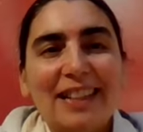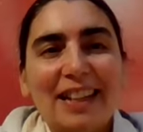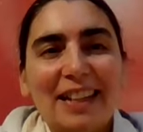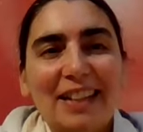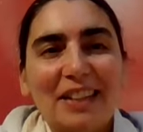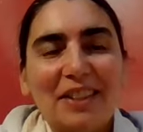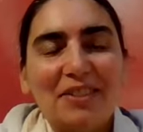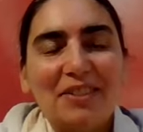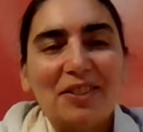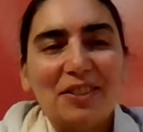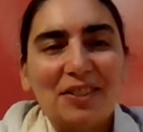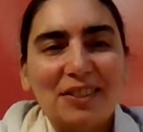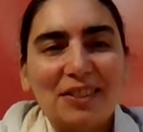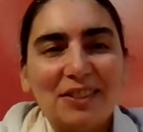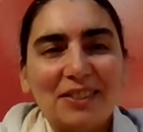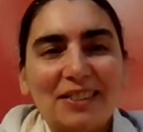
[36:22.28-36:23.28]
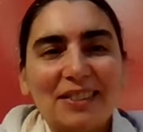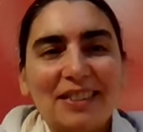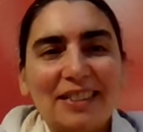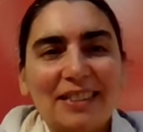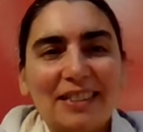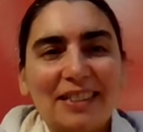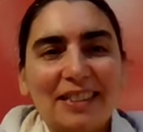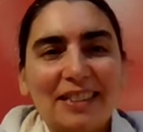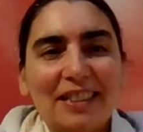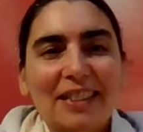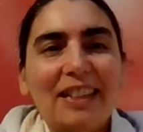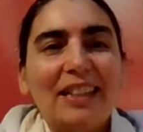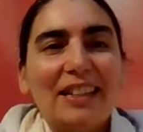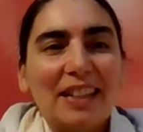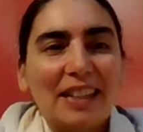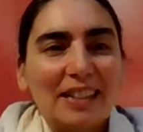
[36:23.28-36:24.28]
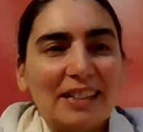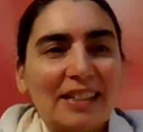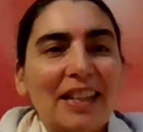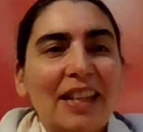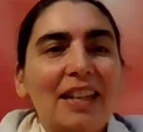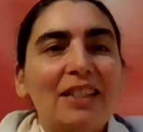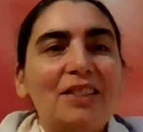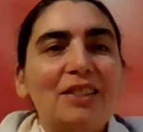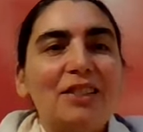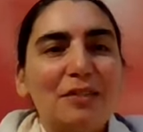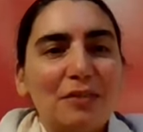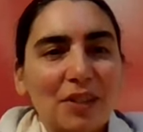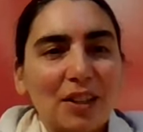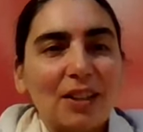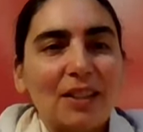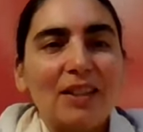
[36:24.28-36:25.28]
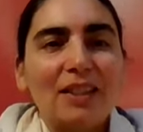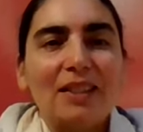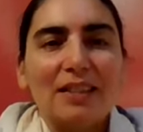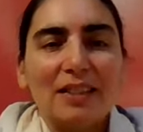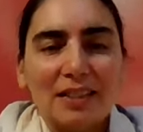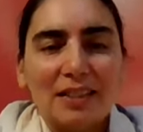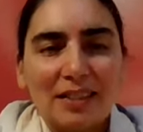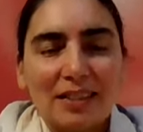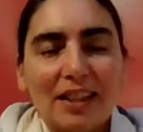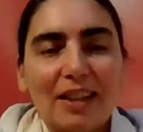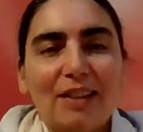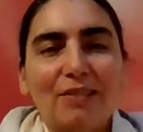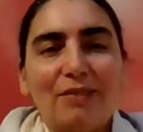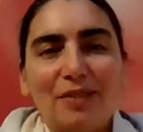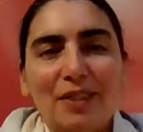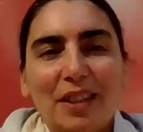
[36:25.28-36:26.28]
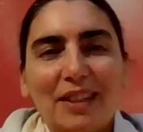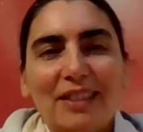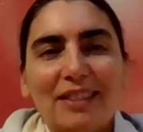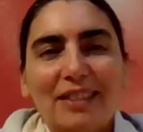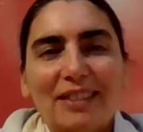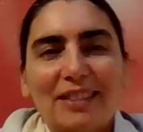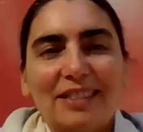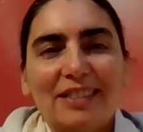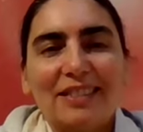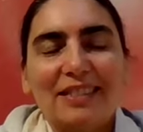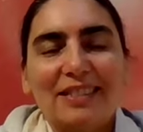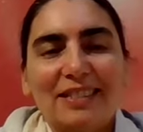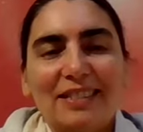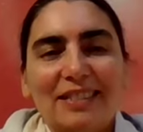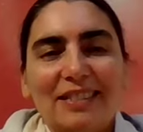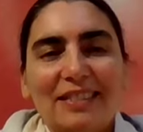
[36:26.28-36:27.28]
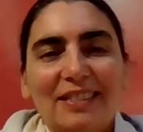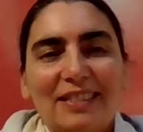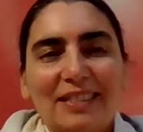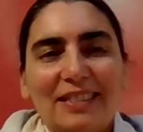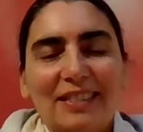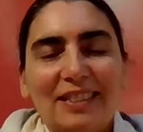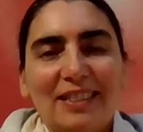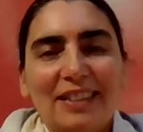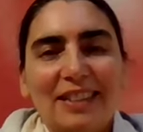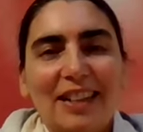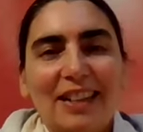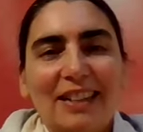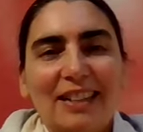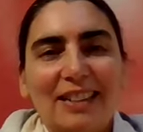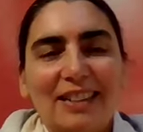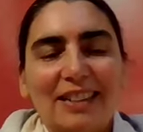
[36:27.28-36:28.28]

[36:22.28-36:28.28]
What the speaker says: Thank you, others. Yes, nature for others and self, yes. Great.